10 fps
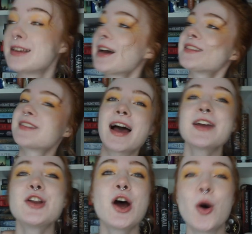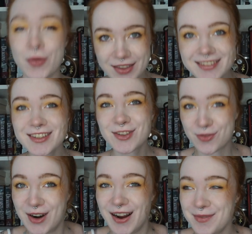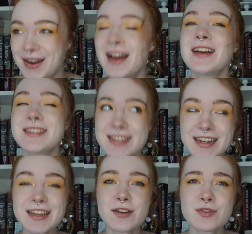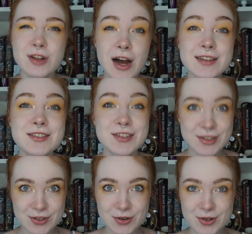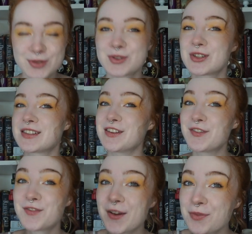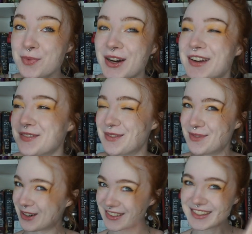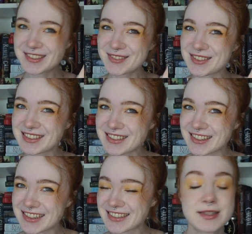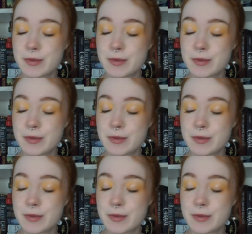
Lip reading: Yes, I know, this is from City of Lost Souls, which is the fifth book of the Mortal Instruments series.